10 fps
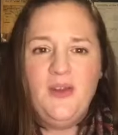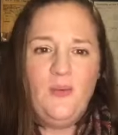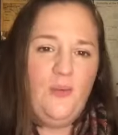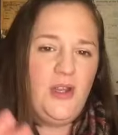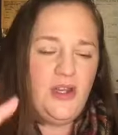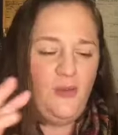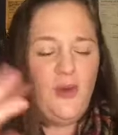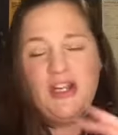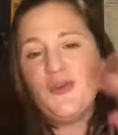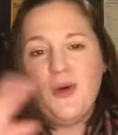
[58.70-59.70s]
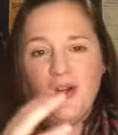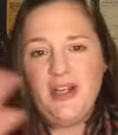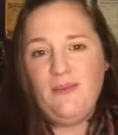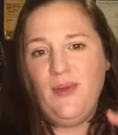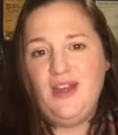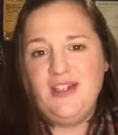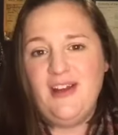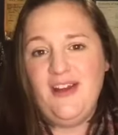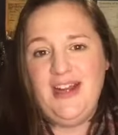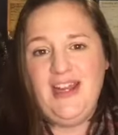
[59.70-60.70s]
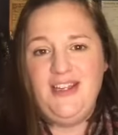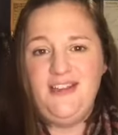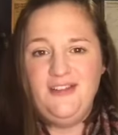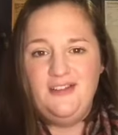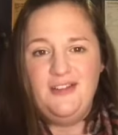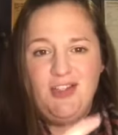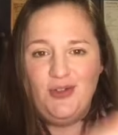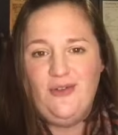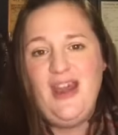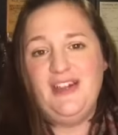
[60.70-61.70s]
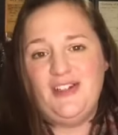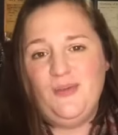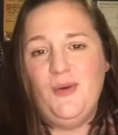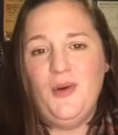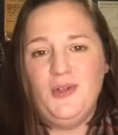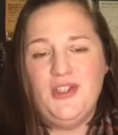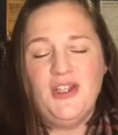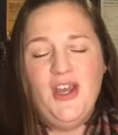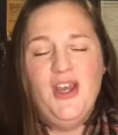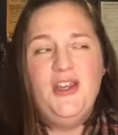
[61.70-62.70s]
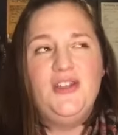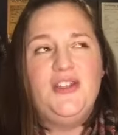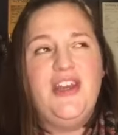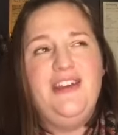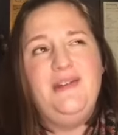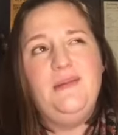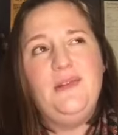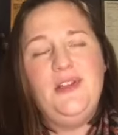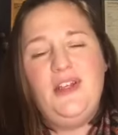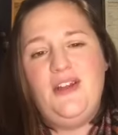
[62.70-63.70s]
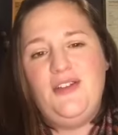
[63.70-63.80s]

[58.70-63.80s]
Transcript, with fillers: you know, which one are you most likely to sort of head towards? So, you know, there's